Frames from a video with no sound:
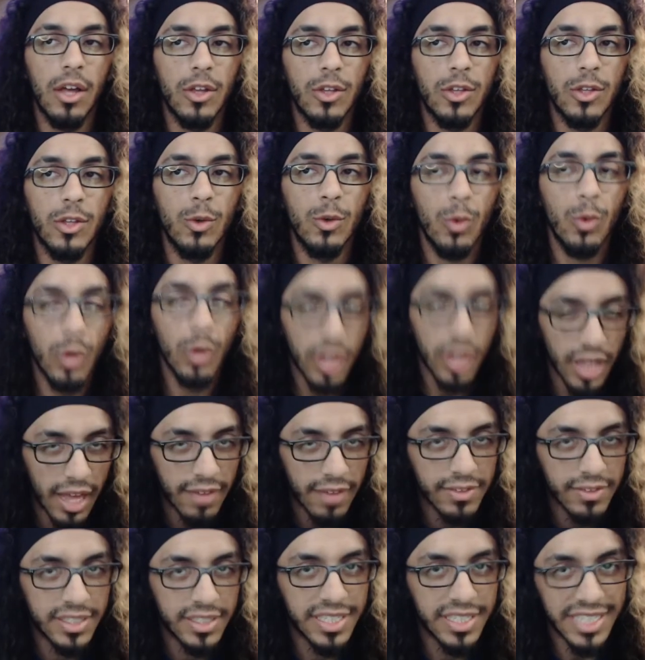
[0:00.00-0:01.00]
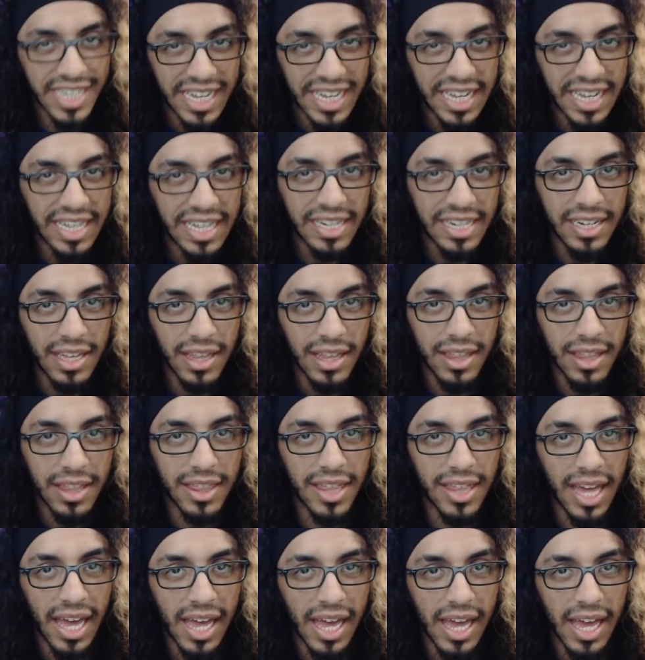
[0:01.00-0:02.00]
you will have seen
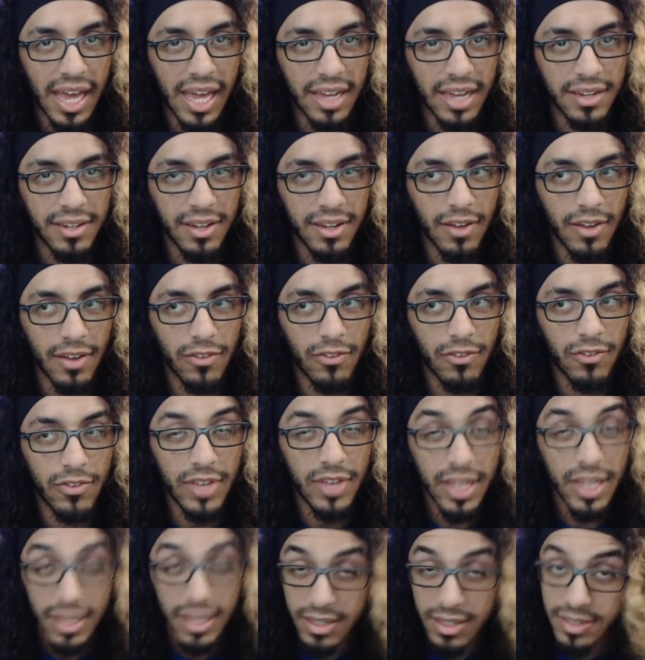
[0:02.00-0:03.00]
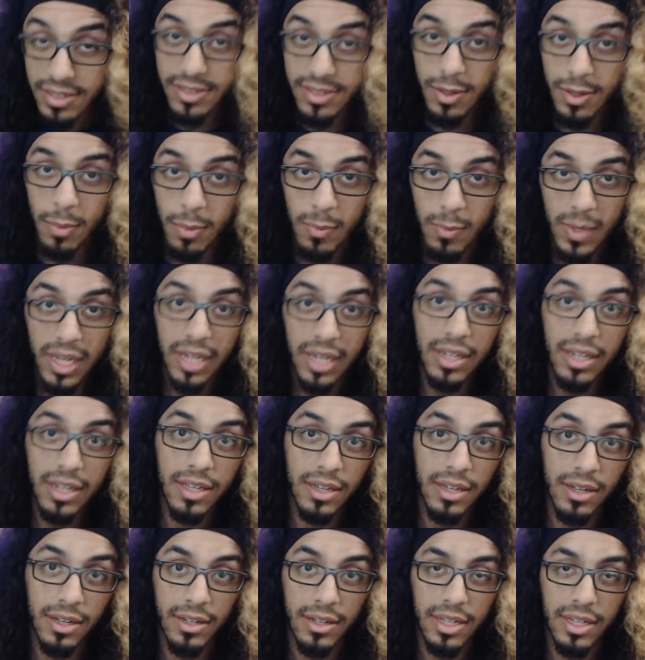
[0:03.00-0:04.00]
that Viz
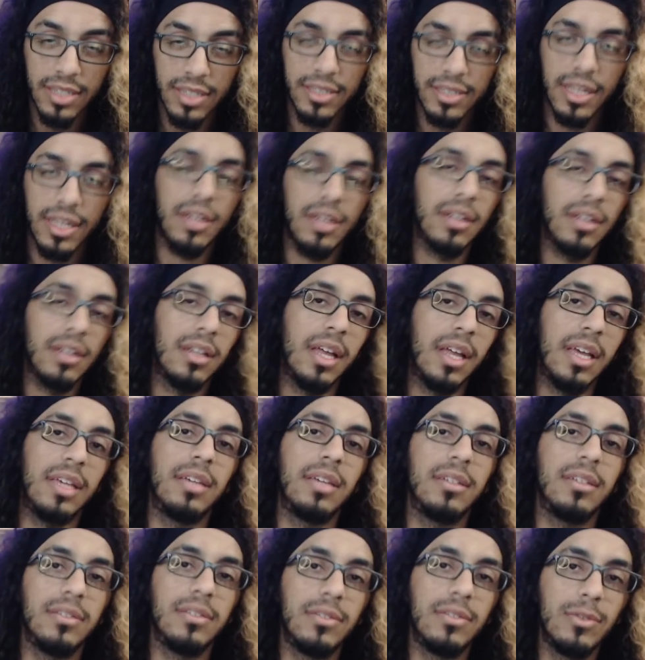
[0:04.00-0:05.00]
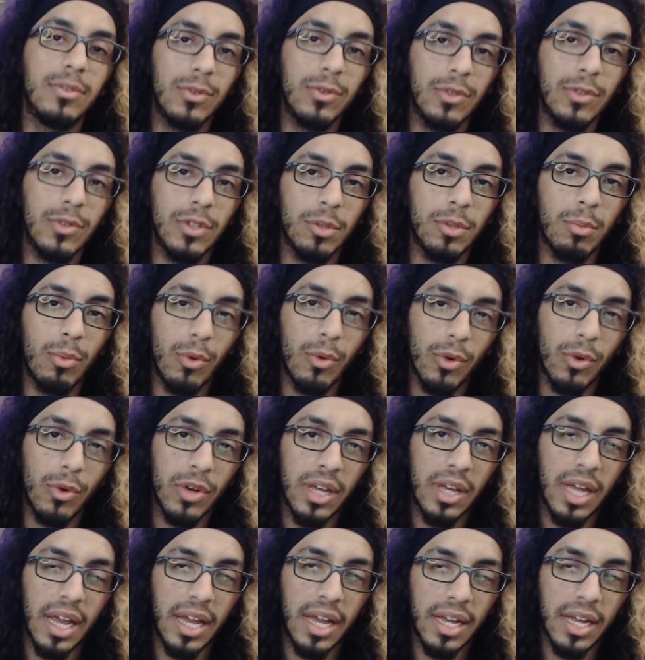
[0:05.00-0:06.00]
Media has taken a liking to your
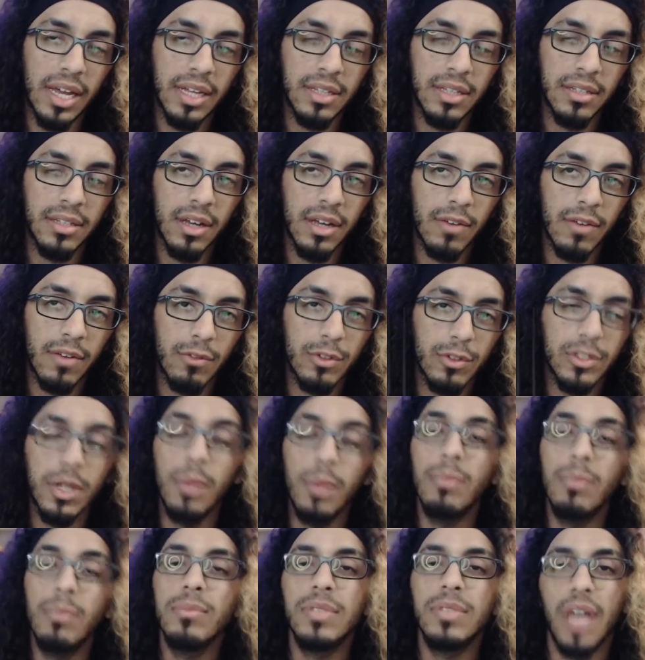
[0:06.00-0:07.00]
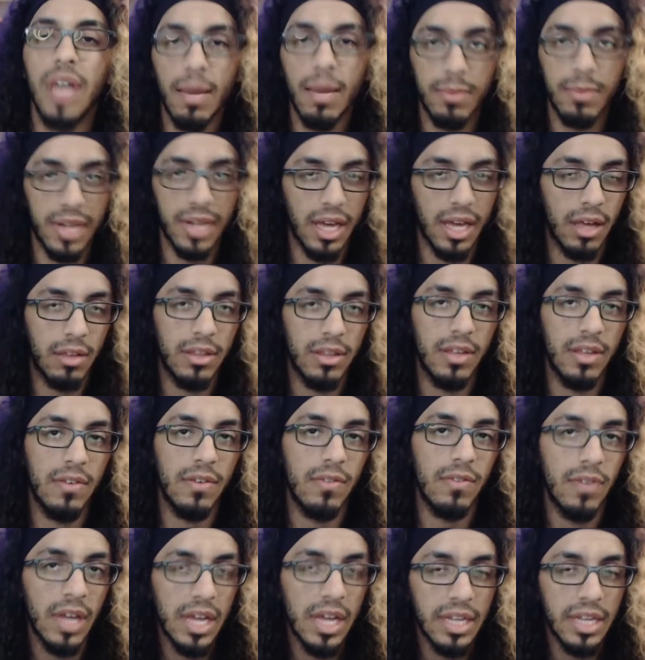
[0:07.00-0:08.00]
boy, and uh, for some time now
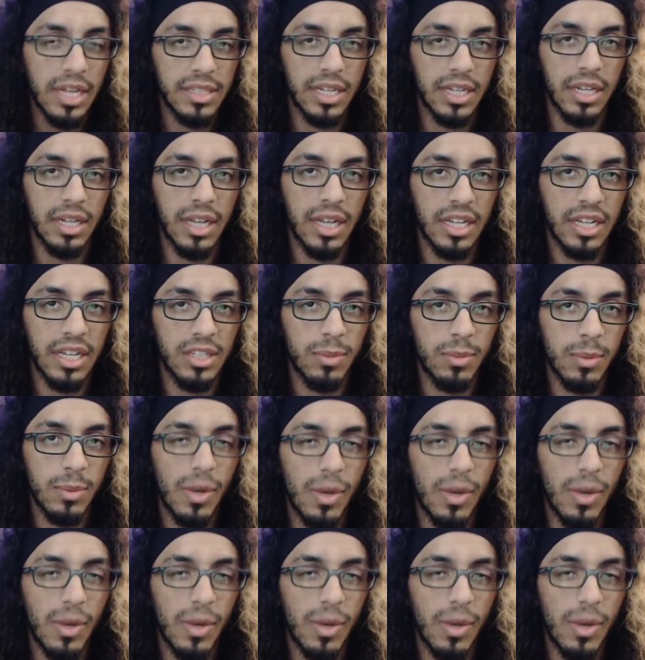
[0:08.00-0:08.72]
they've taken a liking to me.